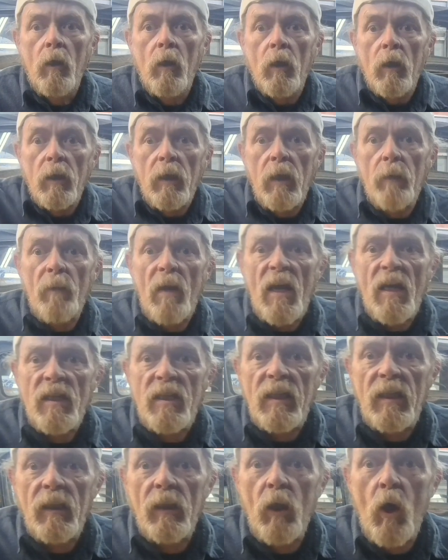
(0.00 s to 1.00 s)
The
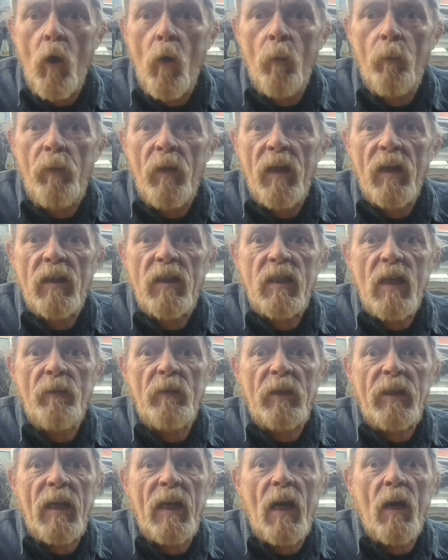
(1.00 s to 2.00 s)
amazing Lone Pig
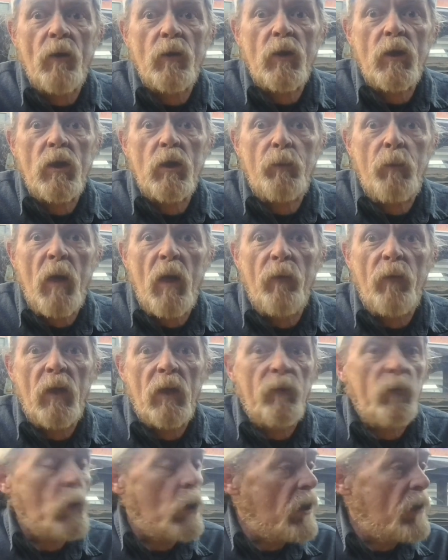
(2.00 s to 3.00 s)
7000 is
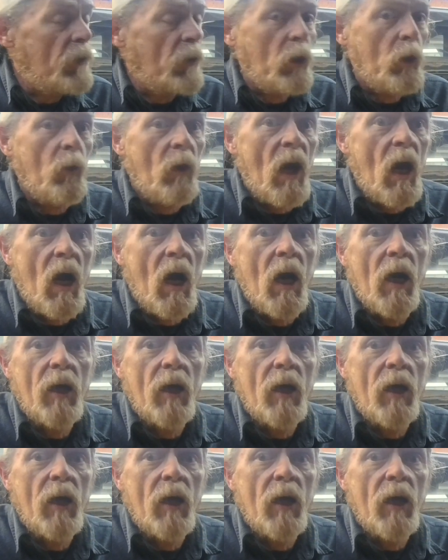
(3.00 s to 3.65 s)
perfect for in the garage,